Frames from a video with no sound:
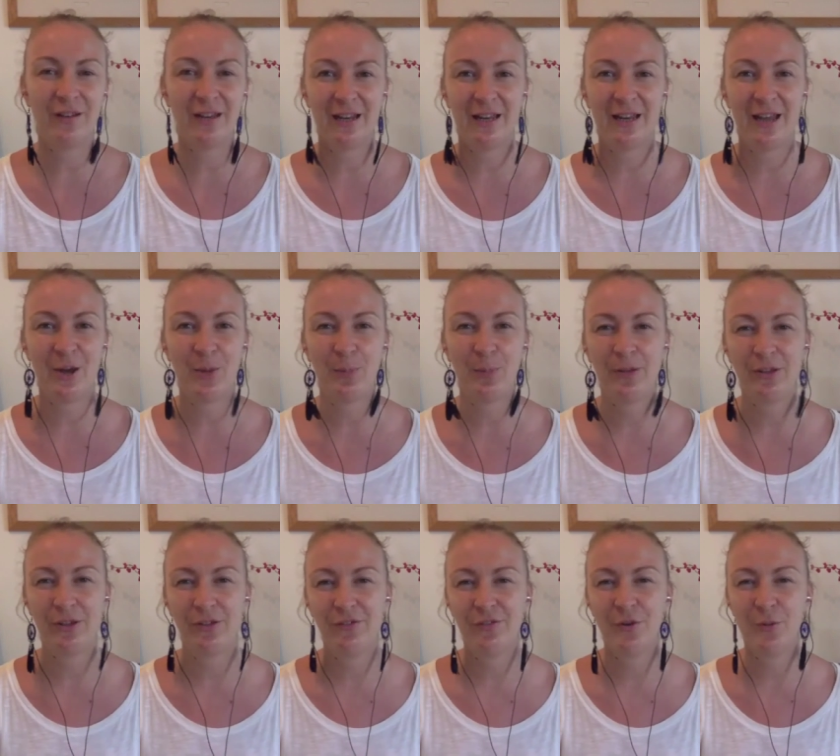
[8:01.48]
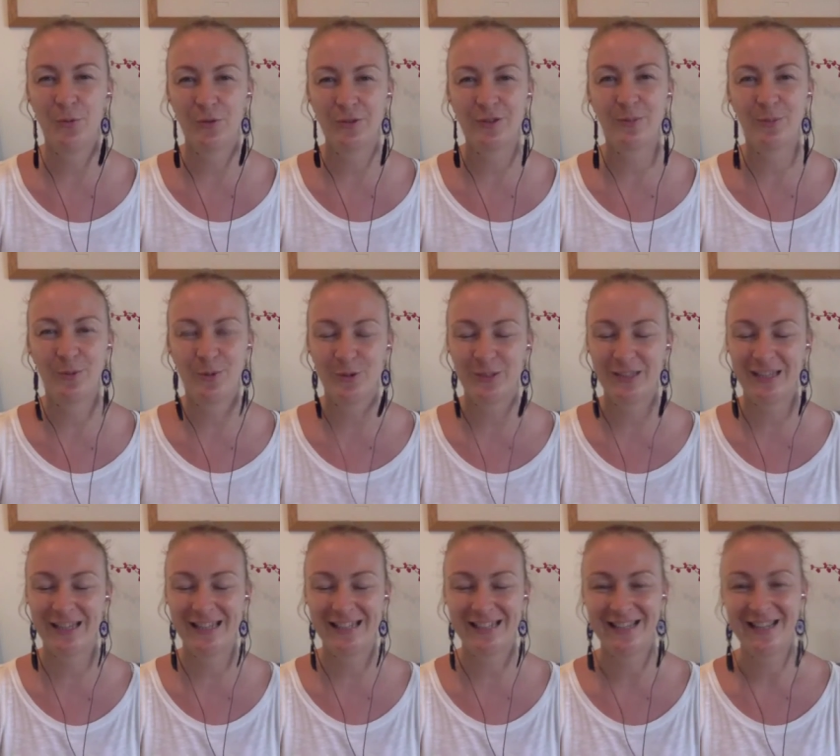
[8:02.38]
in, in helping you feel more
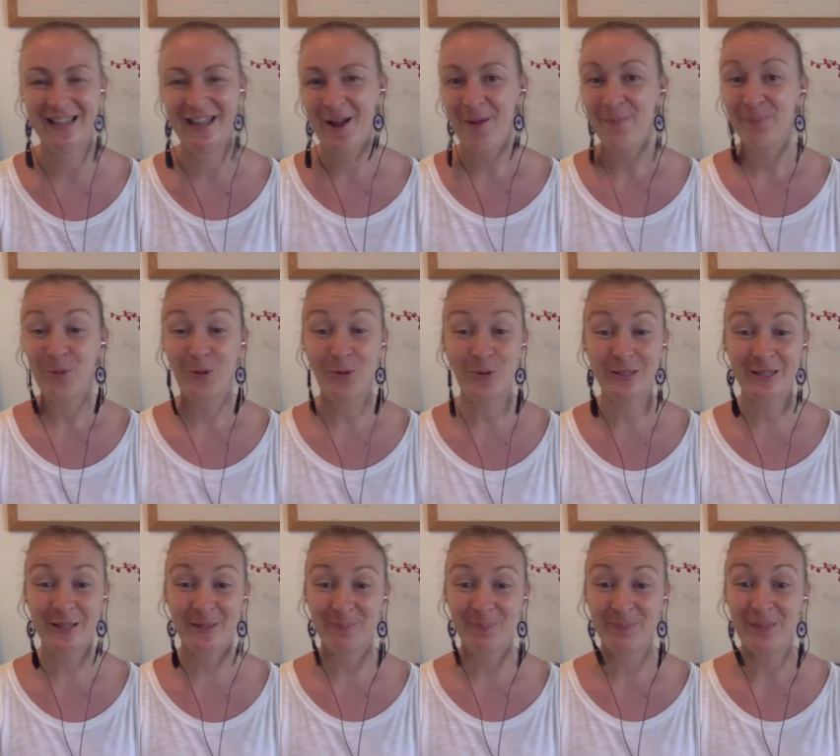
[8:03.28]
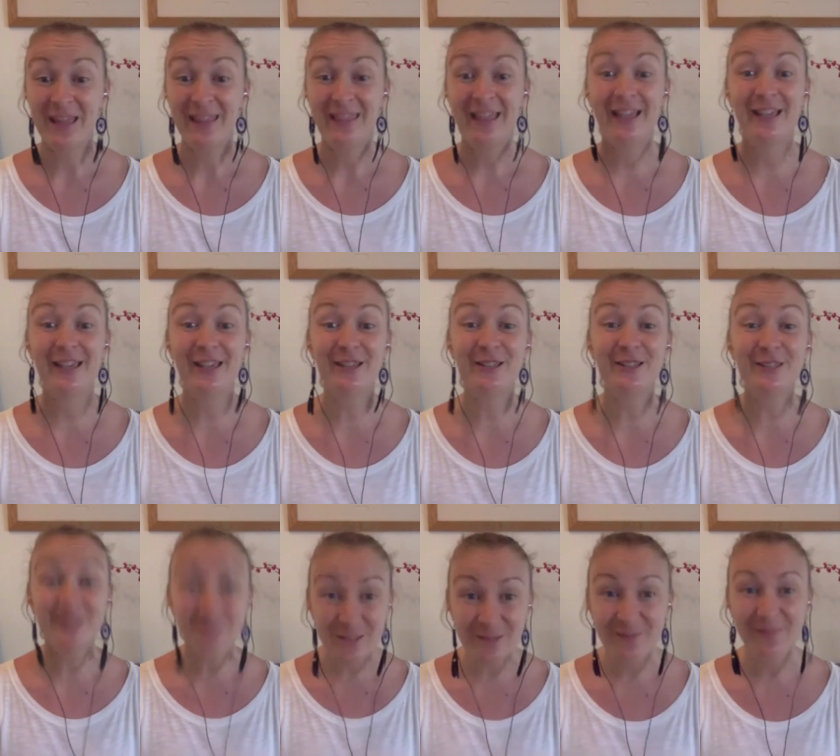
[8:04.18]
supported. Awesome. Yeah, Thank
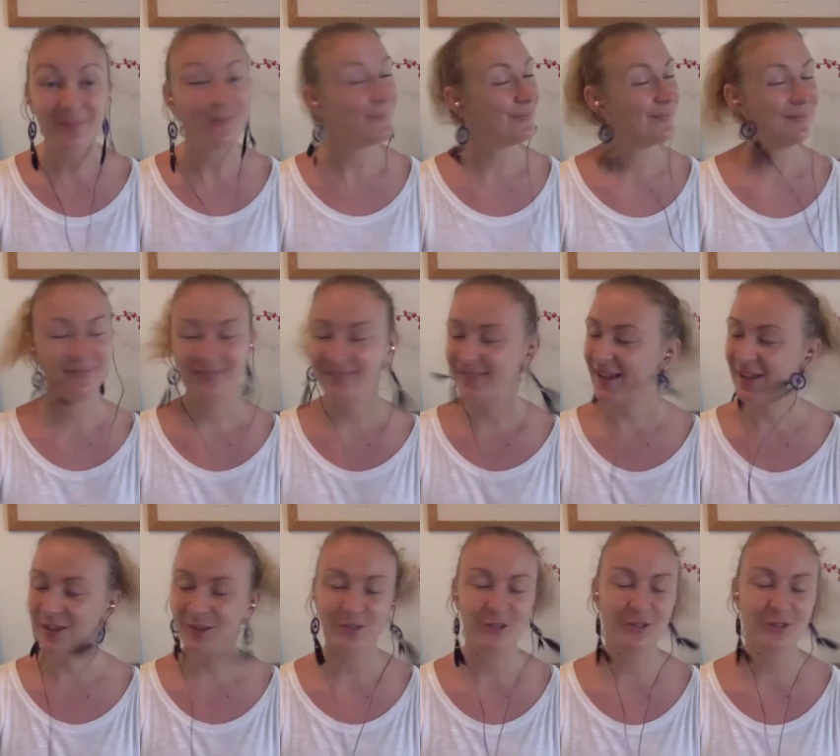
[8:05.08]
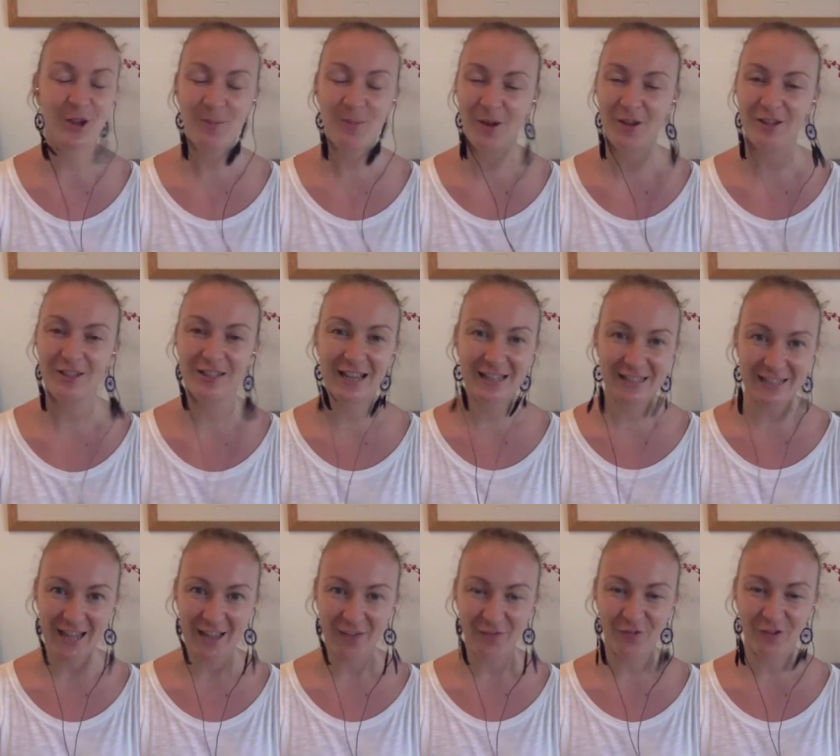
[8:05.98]
absolutely. you Thank you so much yet
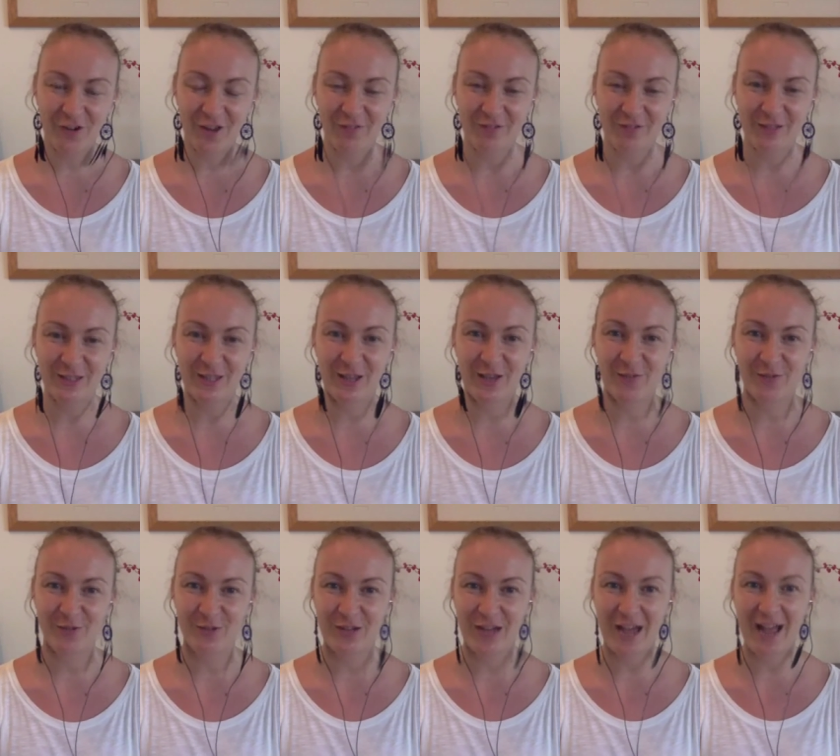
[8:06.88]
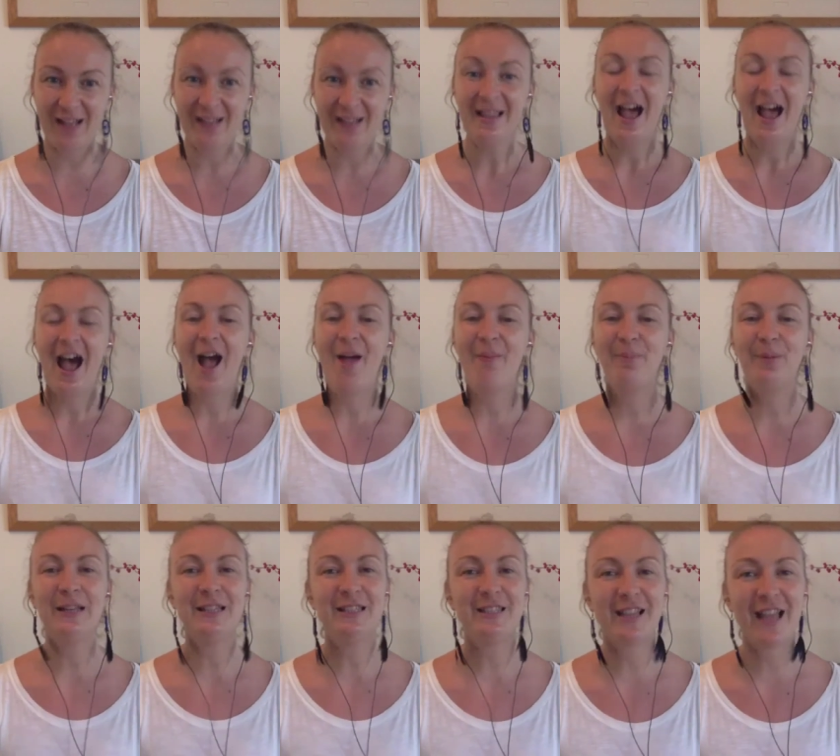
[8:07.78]
again for another insightful chat. And
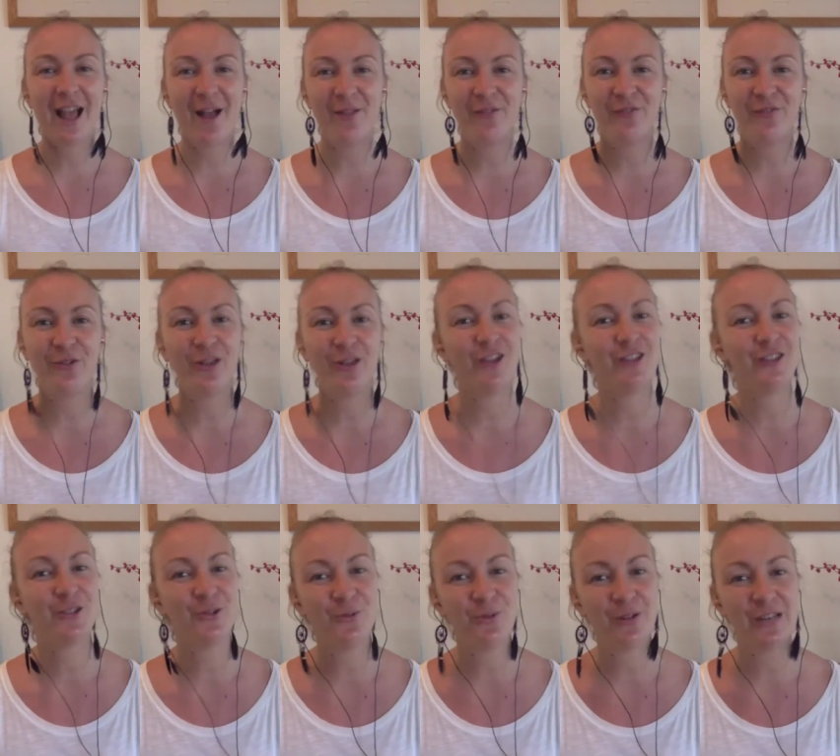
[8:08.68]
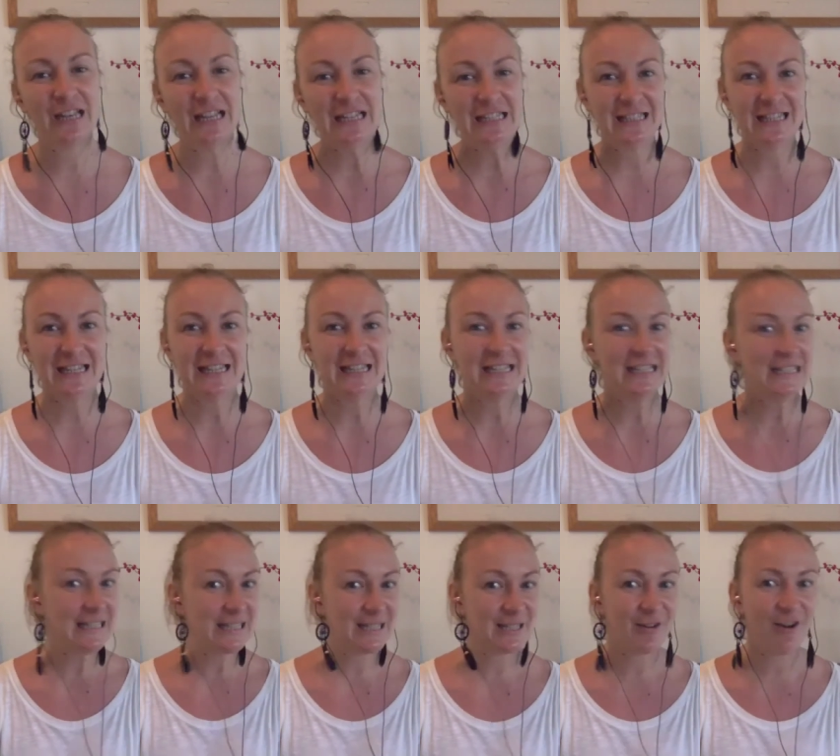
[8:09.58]
please check out the full article on LinkedIn,
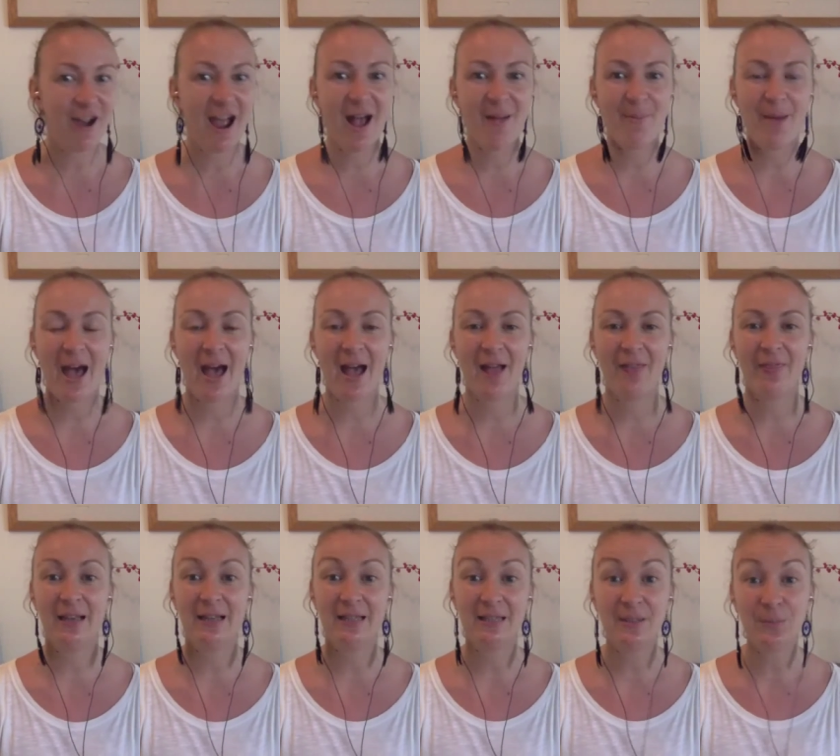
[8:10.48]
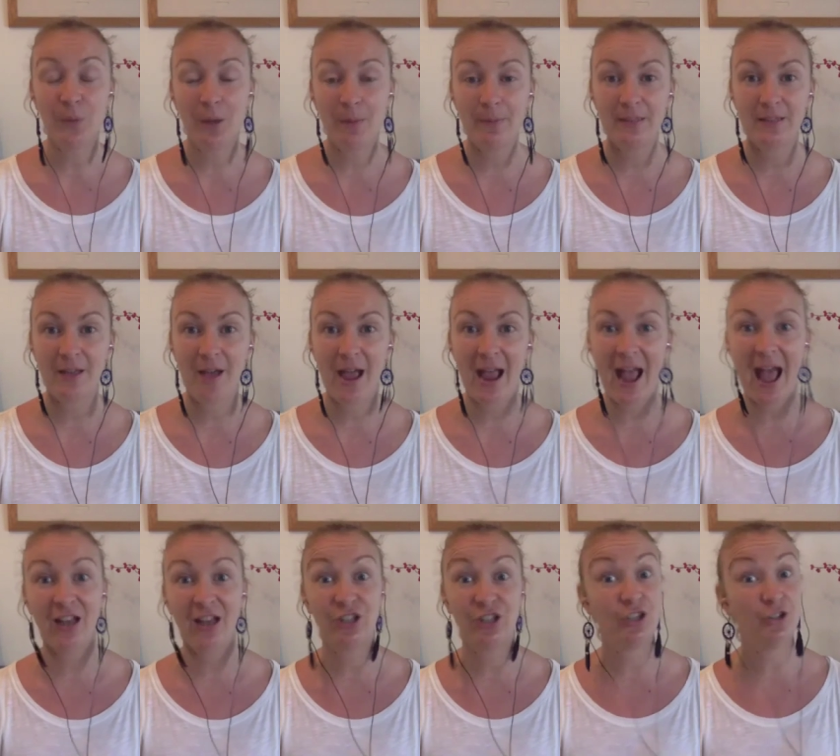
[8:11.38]
Instagram, uh, the Lysn website,
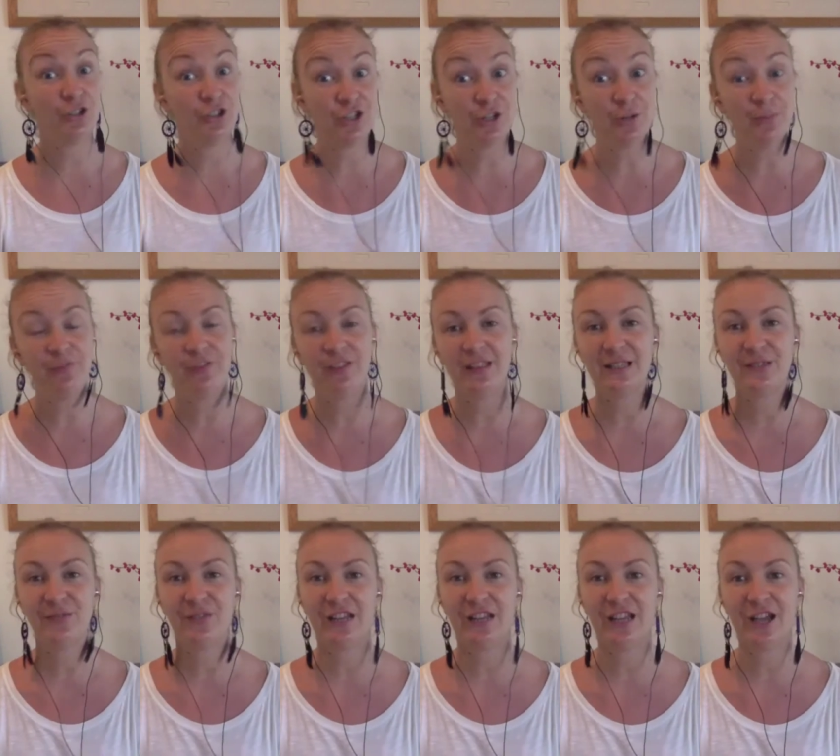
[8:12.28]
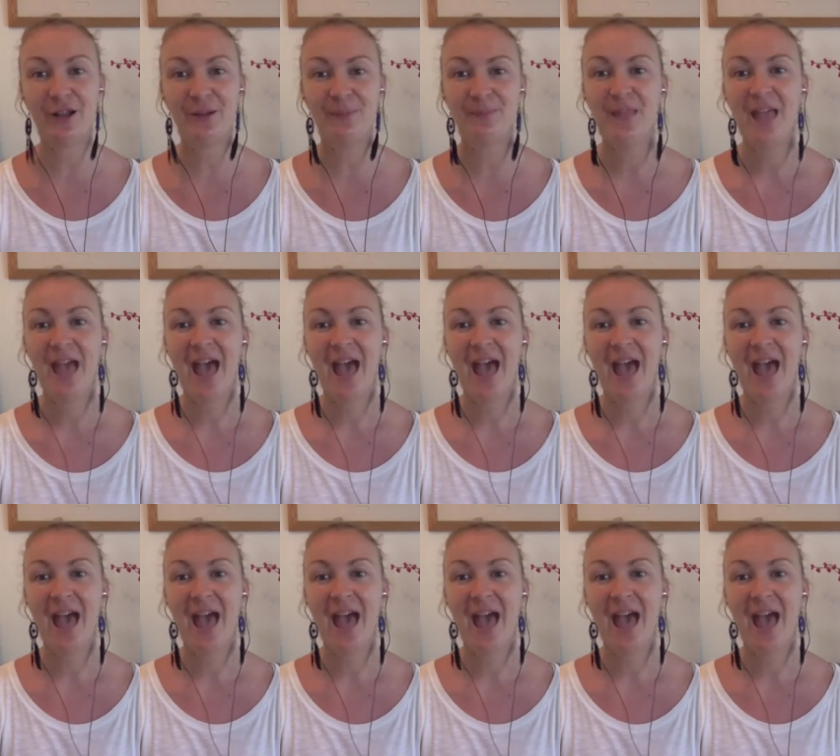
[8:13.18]
and YouTube for this video.